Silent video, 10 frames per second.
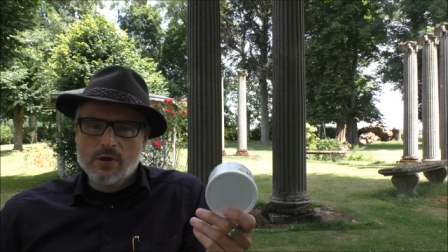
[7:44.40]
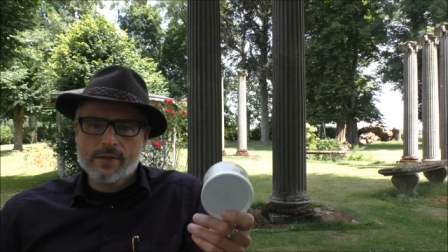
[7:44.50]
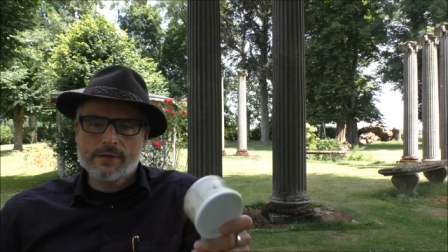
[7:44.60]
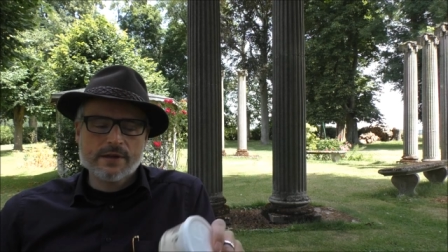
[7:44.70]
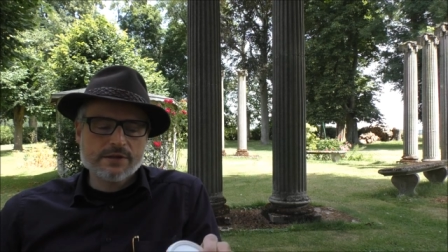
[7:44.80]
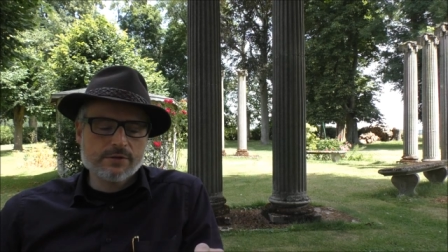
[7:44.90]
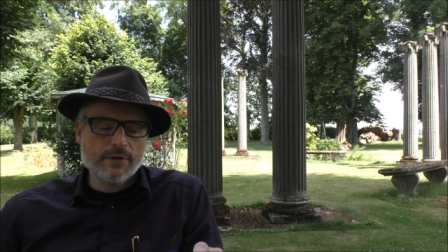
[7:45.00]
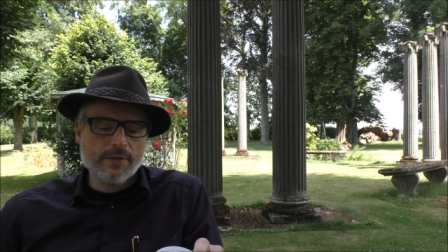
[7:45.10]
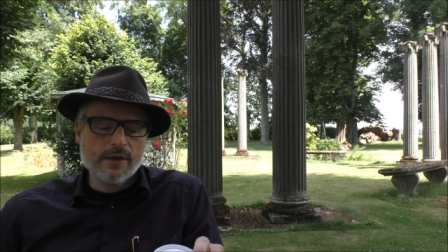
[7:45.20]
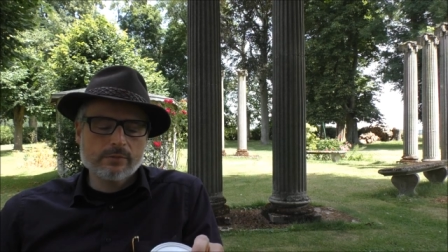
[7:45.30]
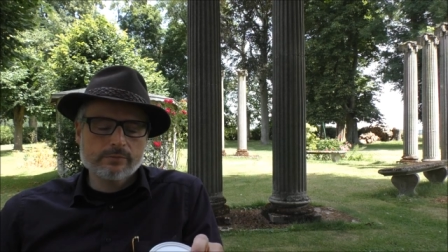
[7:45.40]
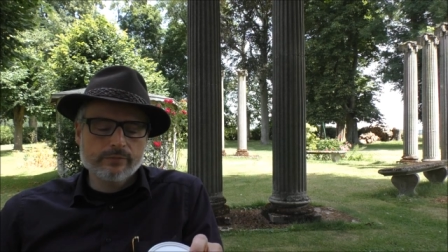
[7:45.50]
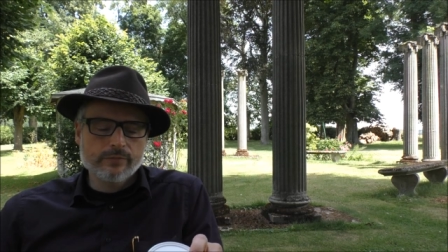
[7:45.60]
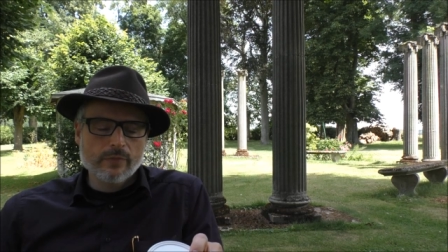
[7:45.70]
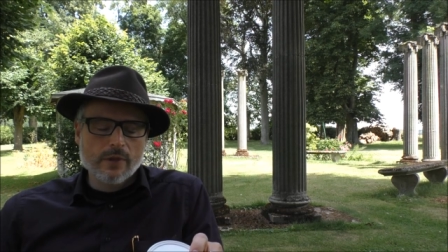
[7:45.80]
think that's a good thing.
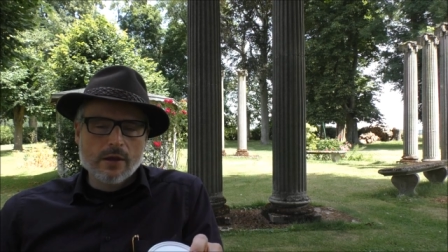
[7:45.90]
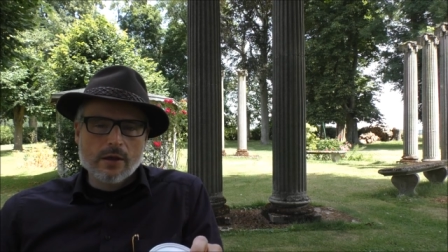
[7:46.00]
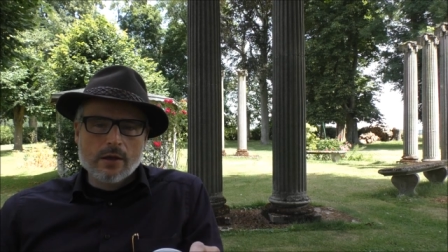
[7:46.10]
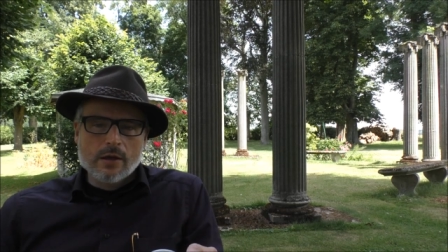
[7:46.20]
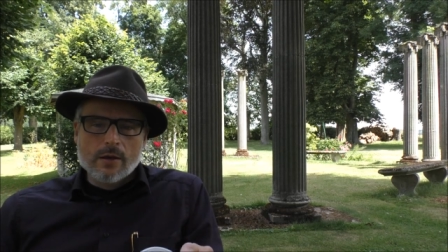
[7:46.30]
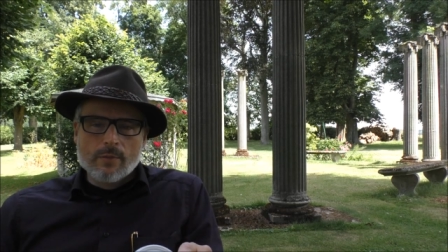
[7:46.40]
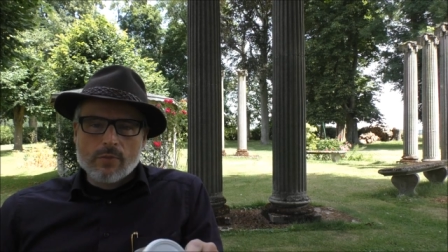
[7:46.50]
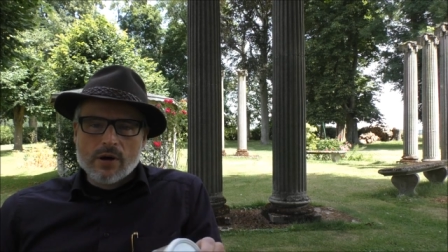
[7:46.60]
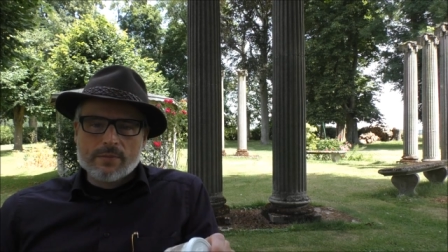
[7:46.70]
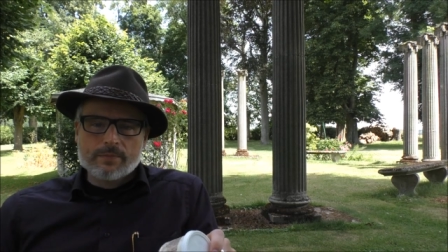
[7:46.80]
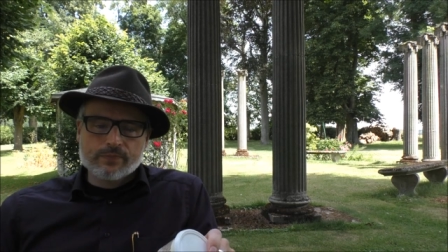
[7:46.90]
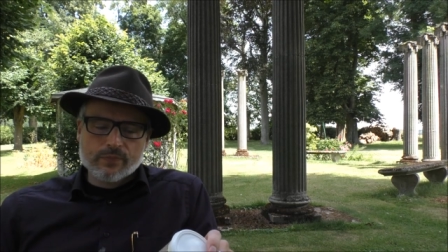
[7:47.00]
But